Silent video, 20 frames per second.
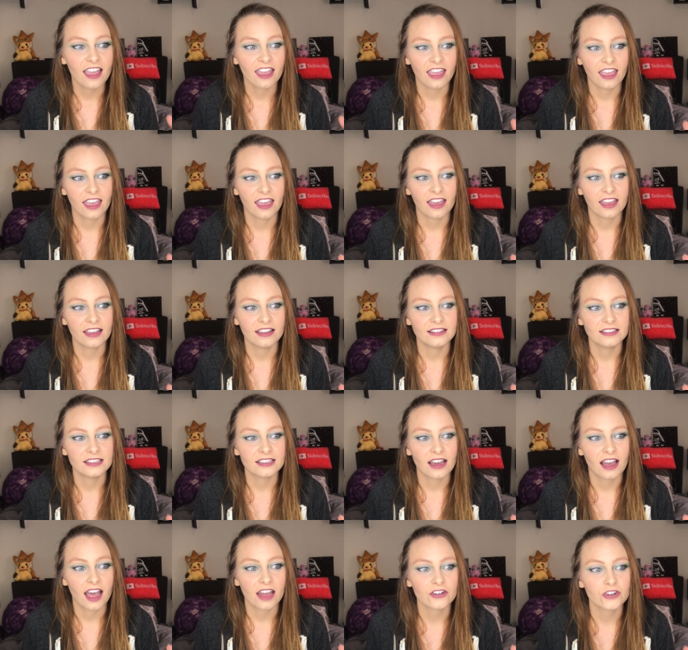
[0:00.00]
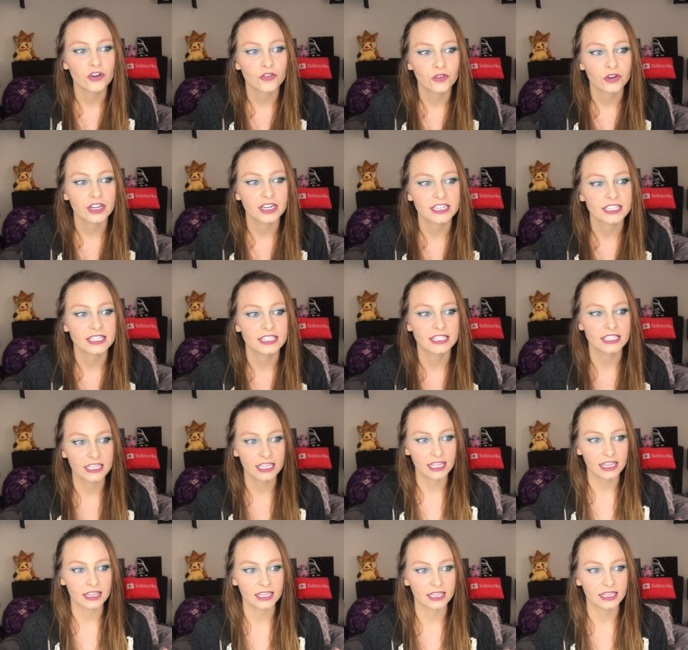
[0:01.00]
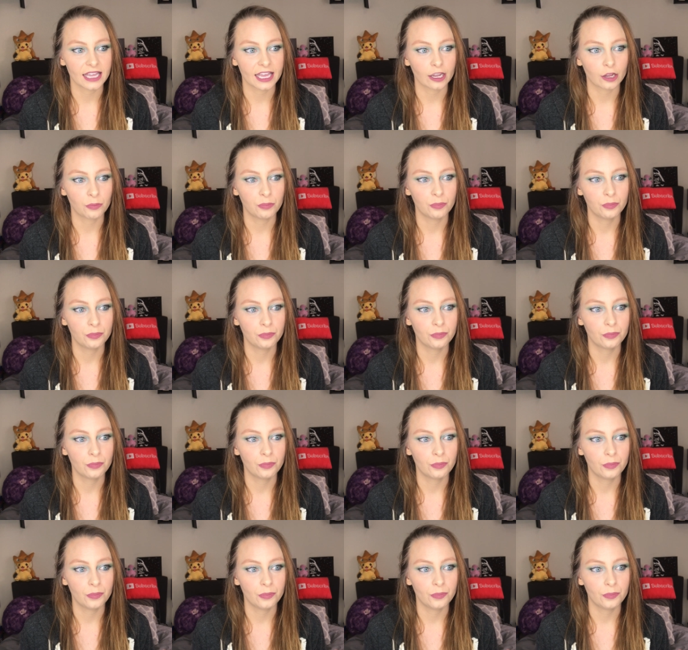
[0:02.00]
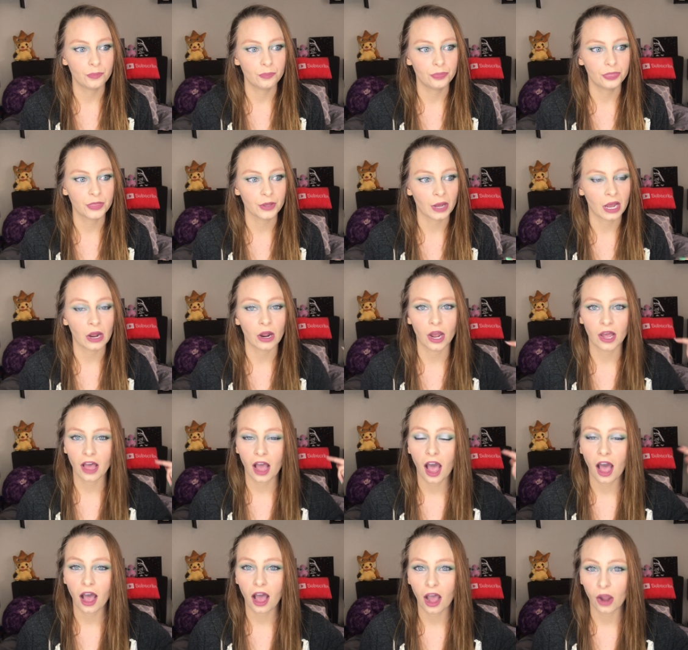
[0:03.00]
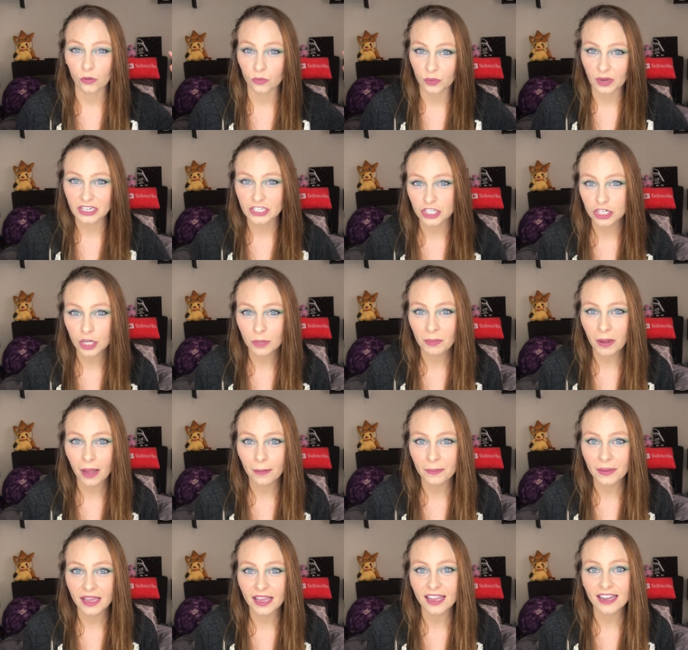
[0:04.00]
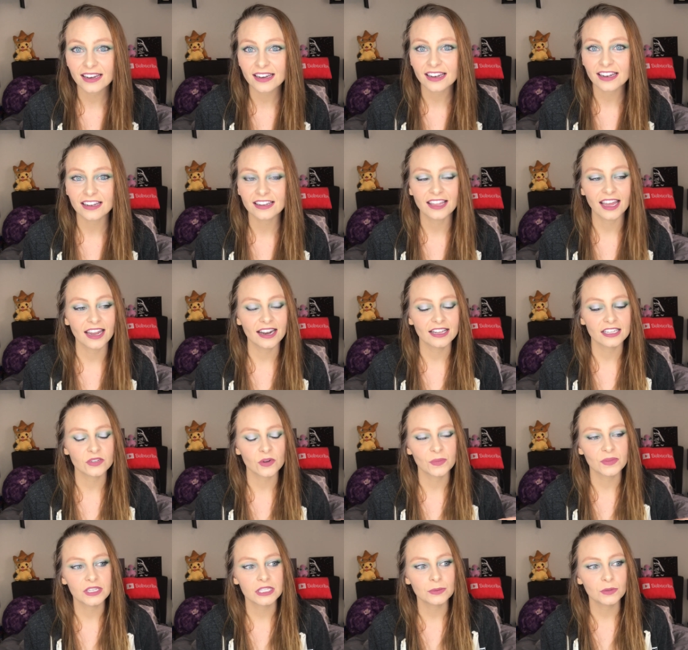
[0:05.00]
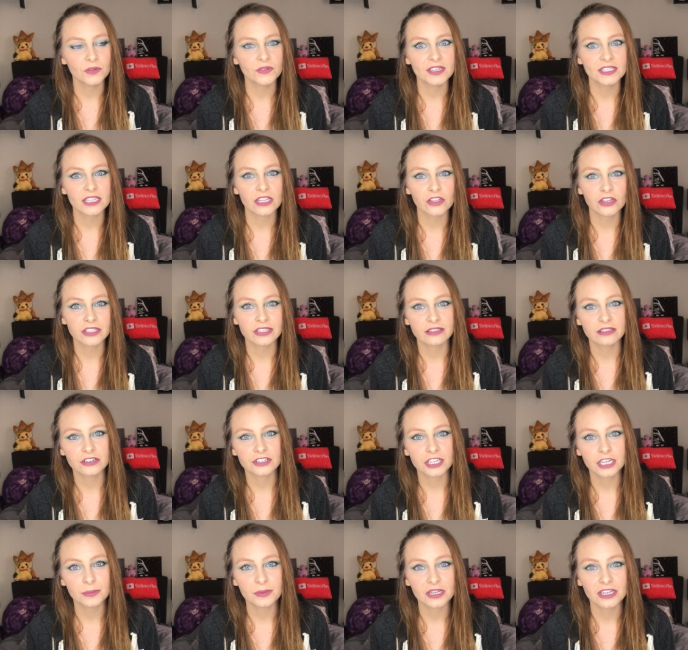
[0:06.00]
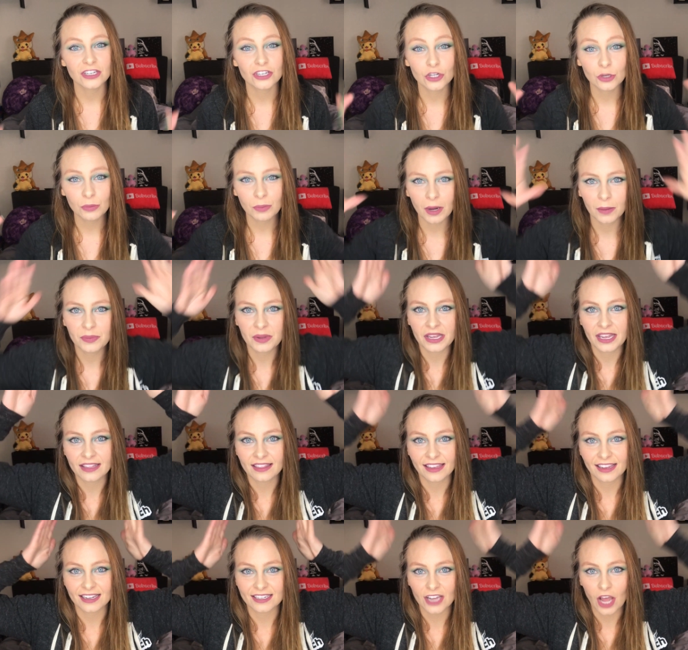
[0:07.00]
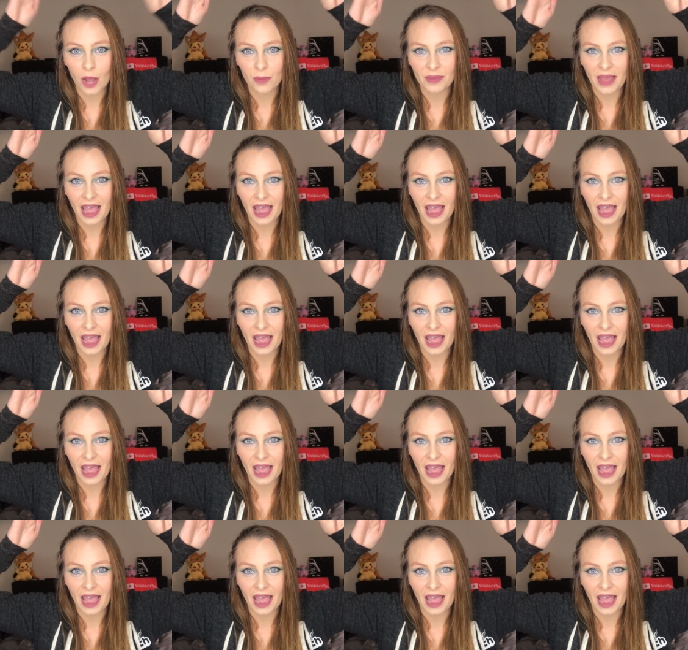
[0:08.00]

And I don't know if we're gonna see the like the original puppet that is from these movies. It looks like there's gonna be a new puppet in like a top